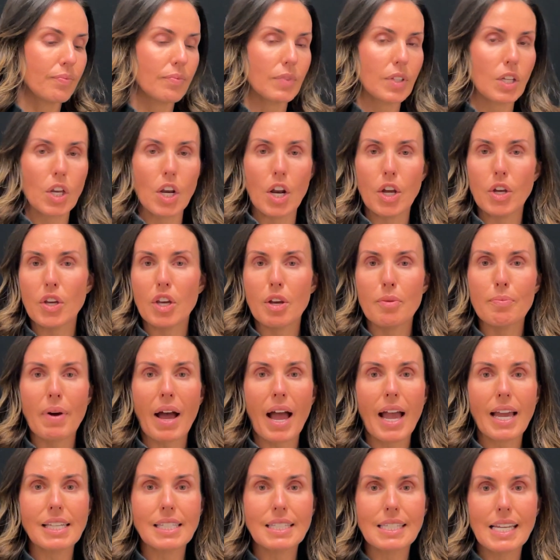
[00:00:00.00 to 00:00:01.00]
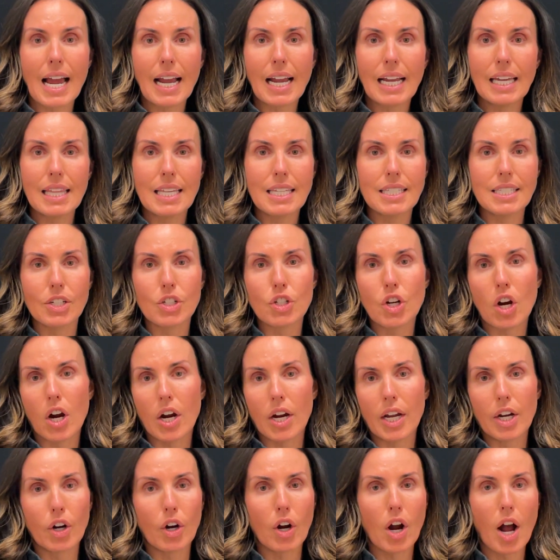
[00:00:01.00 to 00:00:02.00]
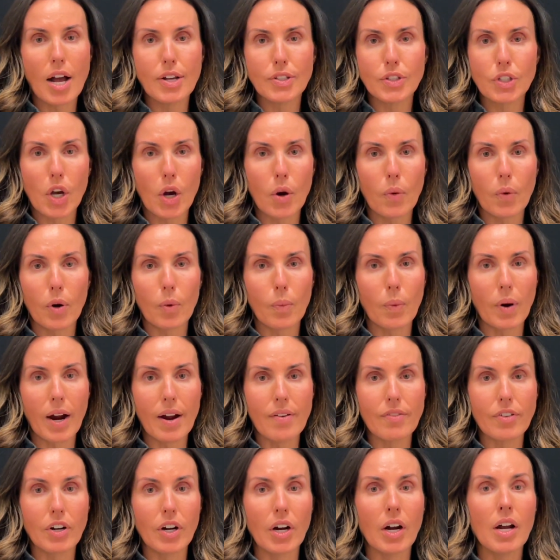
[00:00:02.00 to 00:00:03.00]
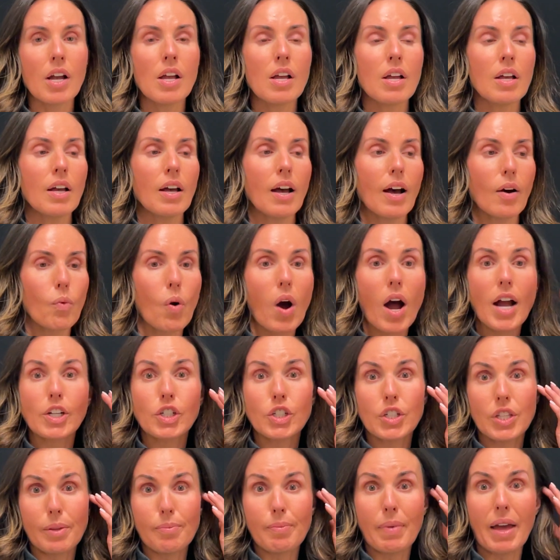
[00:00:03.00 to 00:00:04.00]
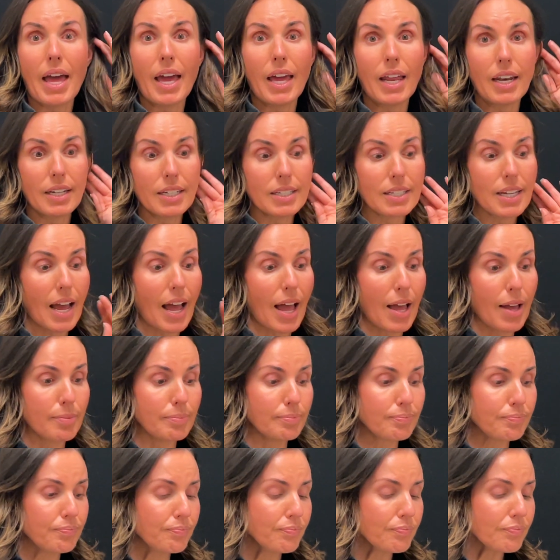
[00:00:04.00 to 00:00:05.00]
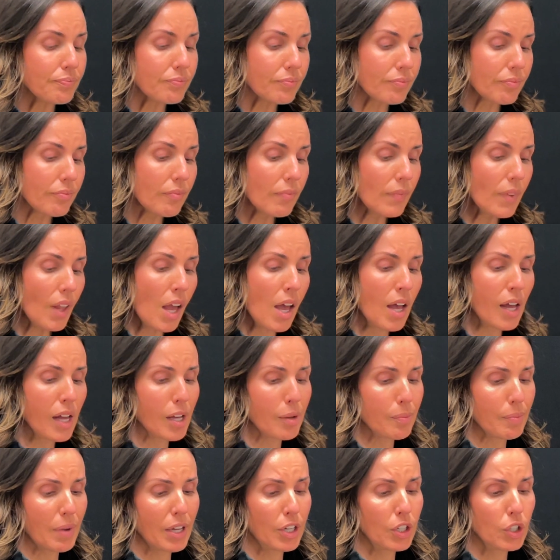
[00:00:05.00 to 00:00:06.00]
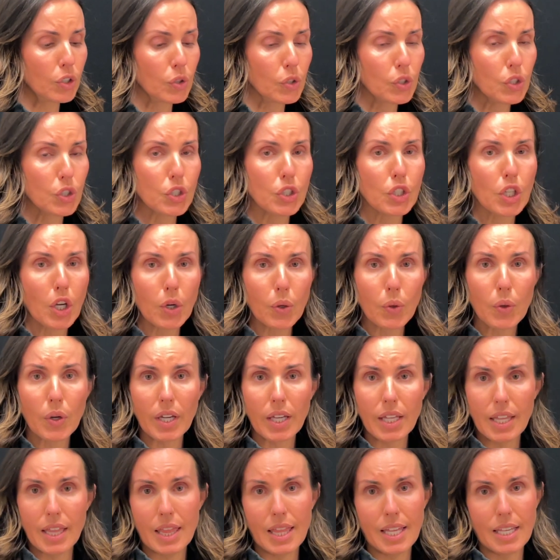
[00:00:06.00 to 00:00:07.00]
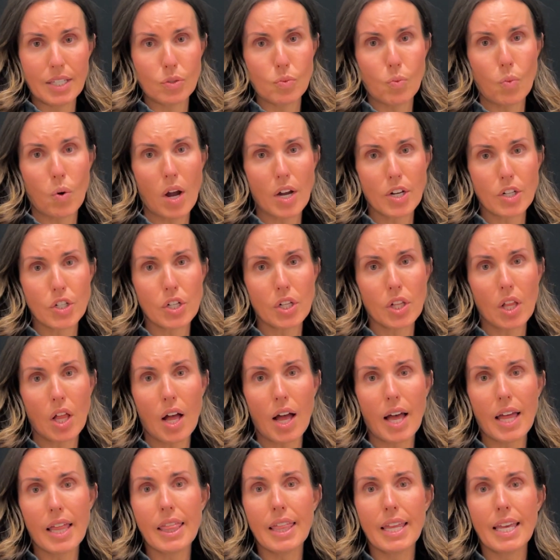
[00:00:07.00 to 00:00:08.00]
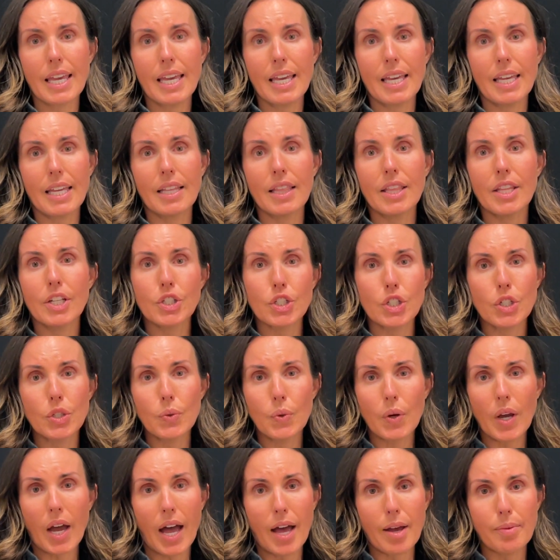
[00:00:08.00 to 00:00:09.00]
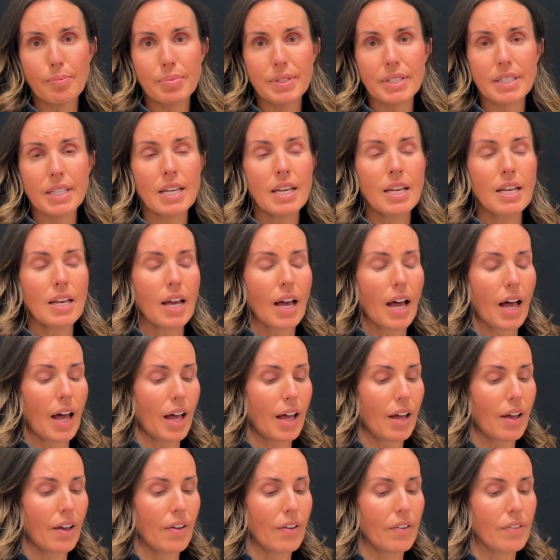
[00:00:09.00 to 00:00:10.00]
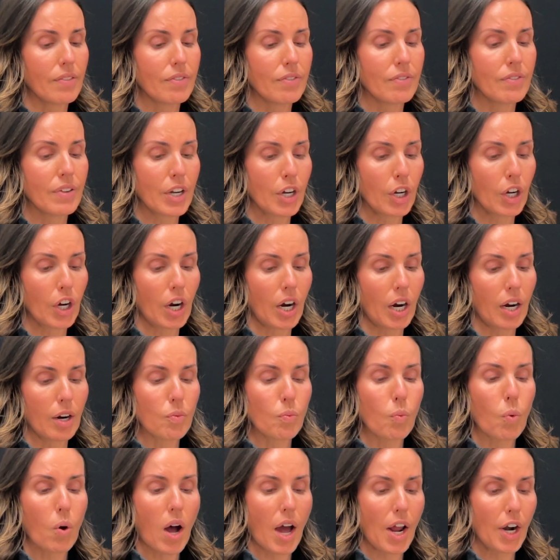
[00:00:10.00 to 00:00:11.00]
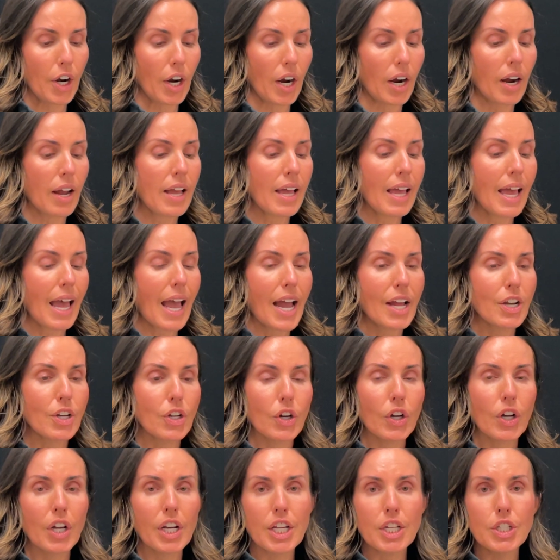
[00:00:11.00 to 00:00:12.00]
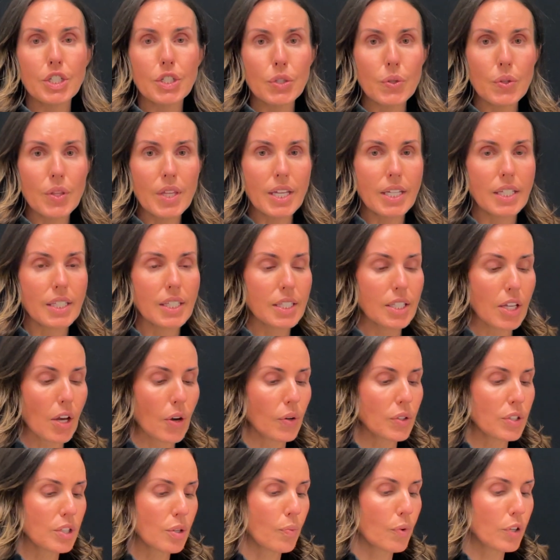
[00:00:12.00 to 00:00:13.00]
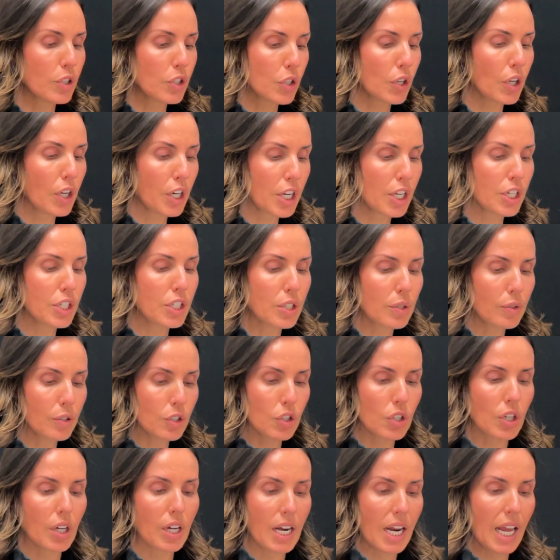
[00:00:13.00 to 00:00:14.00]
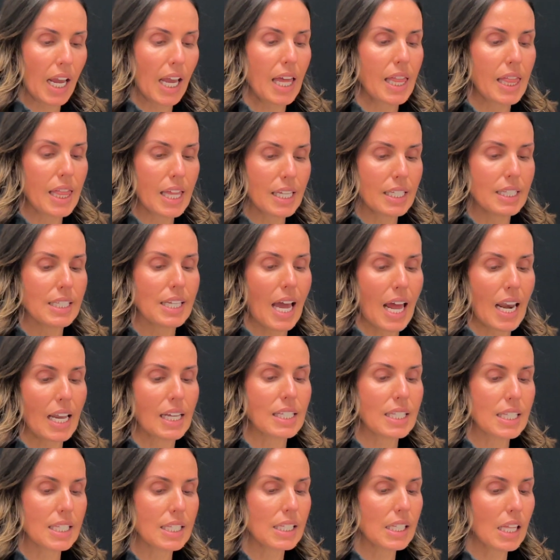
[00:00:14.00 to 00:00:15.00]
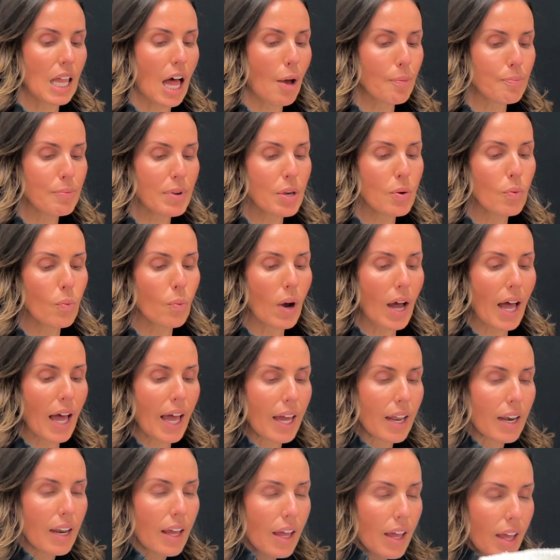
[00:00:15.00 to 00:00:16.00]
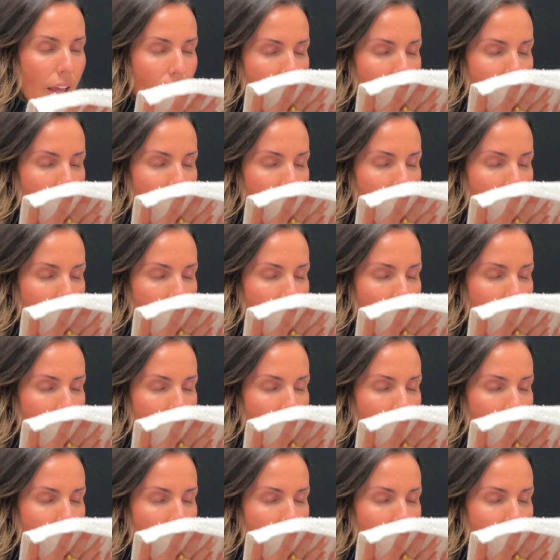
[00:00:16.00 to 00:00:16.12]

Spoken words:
You can buy a stack of these at Target or Costco or wherever. Wash them ahead of time. And you'll soak this washcloth in the 2 cups of vinegar and water. And you're gonna do these soaks. And what you're gonna do is you're gonna get this kind of sloppy wet,